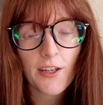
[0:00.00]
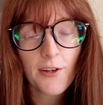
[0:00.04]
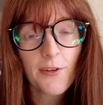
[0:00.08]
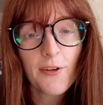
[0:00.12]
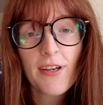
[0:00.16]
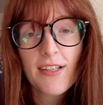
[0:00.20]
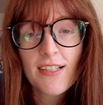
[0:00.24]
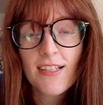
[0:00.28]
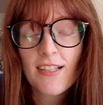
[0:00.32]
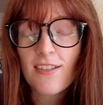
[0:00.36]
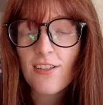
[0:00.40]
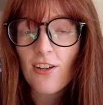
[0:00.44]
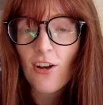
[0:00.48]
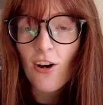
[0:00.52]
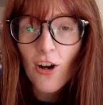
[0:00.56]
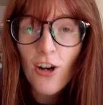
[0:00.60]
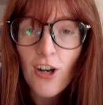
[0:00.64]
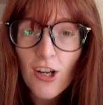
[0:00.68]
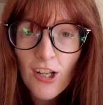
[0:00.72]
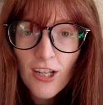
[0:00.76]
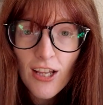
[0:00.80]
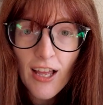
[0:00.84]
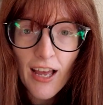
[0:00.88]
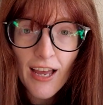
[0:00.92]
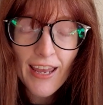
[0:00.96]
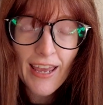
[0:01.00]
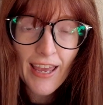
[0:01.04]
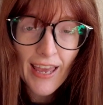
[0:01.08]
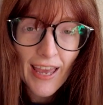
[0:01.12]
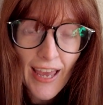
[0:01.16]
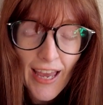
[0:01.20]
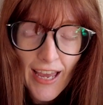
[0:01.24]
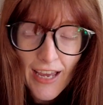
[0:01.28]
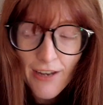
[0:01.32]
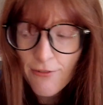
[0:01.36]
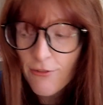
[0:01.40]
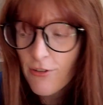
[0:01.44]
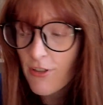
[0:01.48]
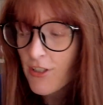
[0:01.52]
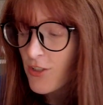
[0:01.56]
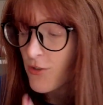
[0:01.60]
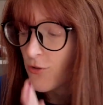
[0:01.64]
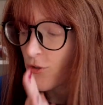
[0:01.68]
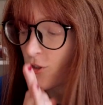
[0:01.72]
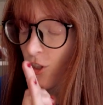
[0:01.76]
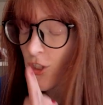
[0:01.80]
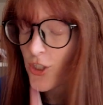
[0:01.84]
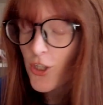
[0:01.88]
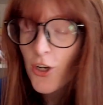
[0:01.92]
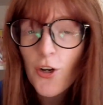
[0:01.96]
Anyways, that's all I have to
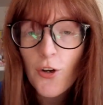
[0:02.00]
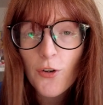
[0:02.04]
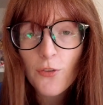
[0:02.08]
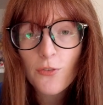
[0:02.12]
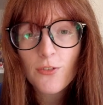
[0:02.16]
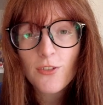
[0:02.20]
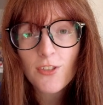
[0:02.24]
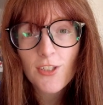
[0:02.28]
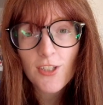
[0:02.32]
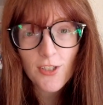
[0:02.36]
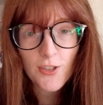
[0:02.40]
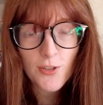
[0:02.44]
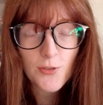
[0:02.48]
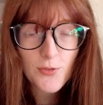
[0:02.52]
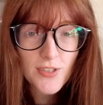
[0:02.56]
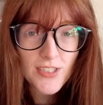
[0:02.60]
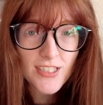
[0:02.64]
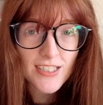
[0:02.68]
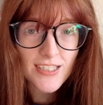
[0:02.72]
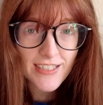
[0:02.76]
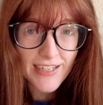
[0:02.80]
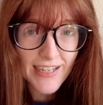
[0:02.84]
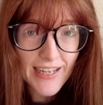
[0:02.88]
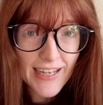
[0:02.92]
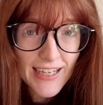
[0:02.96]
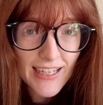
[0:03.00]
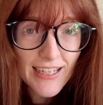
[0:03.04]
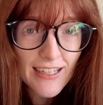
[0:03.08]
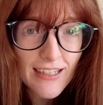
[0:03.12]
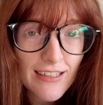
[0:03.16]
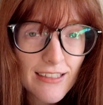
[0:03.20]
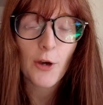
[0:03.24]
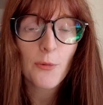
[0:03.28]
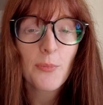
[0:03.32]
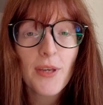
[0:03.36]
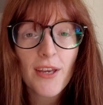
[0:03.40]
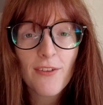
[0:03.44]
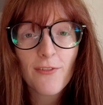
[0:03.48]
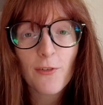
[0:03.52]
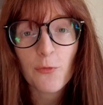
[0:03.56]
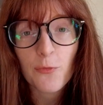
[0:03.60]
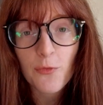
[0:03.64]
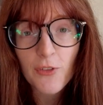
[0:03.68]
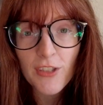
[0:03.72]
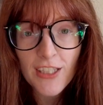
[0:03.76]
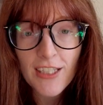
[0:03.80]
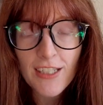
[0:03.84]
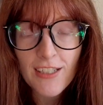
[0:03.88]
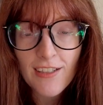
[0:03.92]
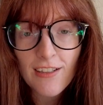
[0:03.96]
show to you today. I hope you have a
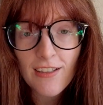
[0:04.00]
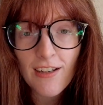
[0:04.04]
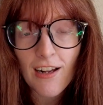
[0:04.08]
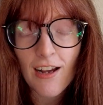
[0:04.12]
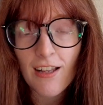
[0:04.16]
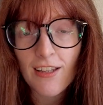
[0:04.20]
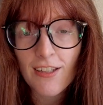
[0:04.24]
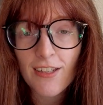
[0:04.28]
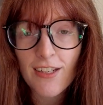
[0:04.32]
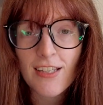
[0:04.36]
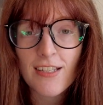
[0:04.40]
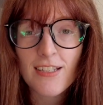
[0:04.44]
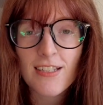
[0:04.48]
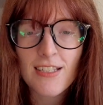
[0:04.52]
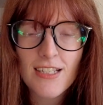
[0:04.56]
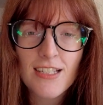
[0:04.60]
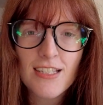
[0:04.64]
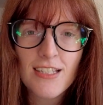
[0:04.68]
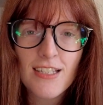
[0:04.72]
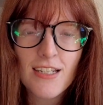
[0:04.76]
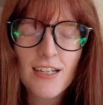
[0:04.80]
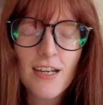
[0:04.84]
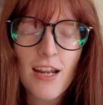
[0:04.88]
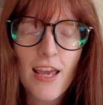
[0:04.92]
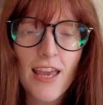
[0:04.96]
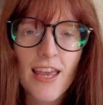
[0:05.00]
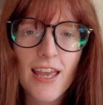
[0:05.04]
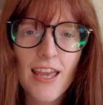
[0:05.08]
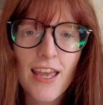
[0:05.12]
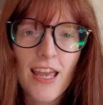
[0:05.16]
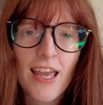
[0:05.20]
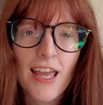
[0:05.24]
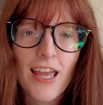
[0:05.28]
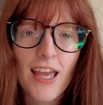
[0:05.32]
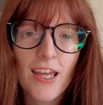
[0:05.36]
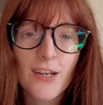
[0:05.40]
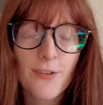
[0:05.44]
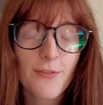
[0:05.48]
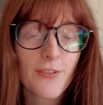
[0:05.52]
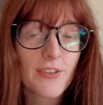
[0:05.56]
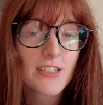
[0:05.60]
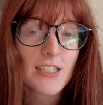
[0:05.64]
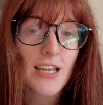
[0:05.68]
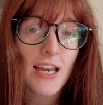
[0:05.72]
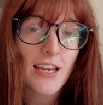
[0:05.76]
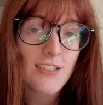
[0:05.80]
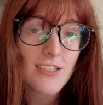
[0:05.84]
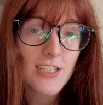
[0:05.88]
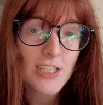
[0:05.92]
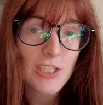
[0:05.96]
really good holiday season and a
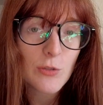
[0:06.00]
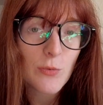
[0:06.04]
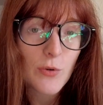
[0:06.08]
fantastic